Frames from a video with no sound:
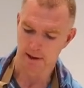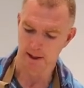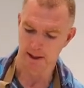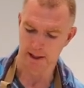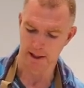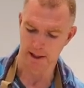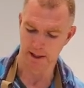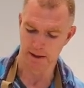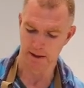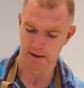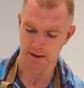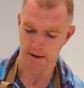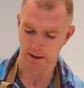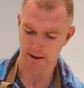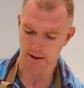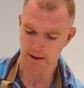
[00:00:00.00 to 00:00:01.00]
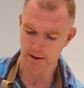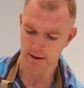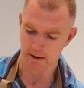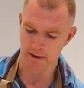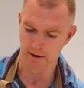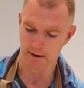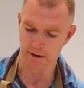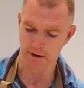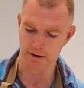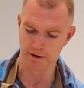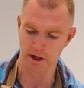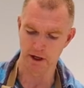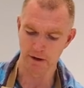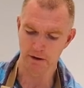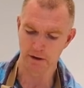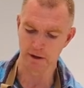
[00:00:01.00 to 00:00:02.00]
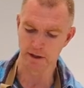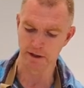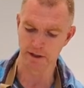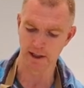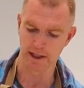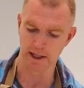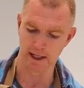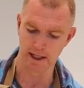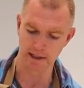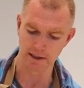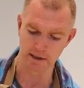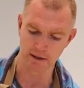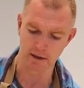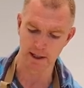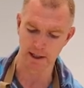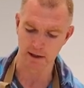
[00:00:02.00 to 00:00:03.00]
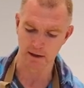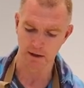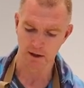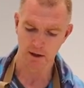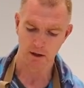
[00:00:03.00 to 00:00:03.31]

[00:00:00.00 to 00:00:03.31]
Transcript: And the dough that I did last night